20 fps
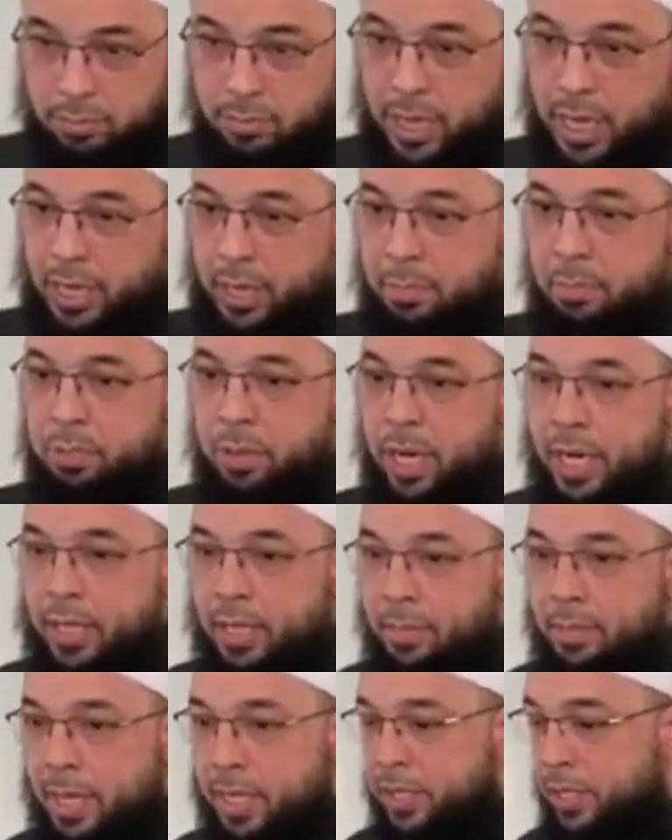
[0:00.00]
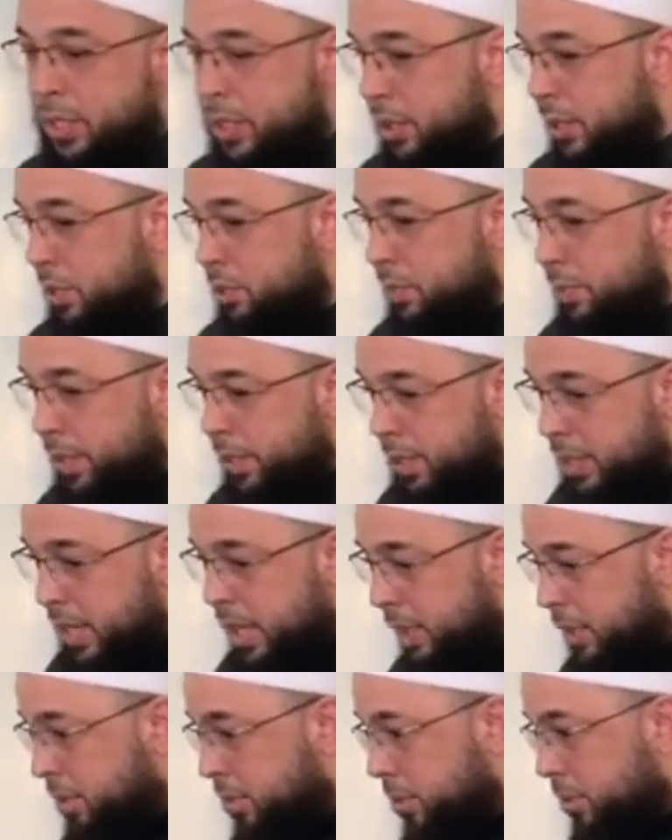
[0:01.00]
they didn't pray in the masjid. Allah subhanahu
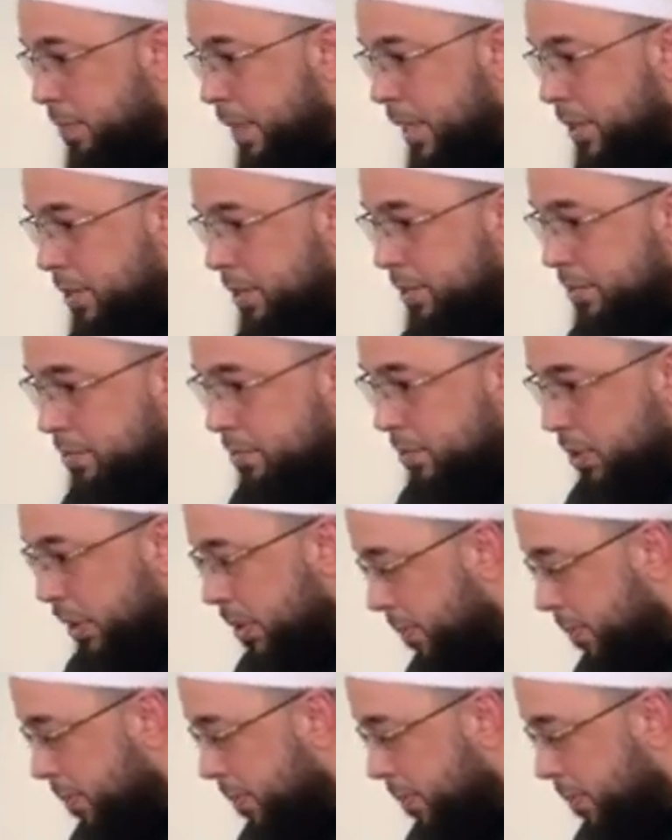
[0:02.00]
wa ta'ala knows best. So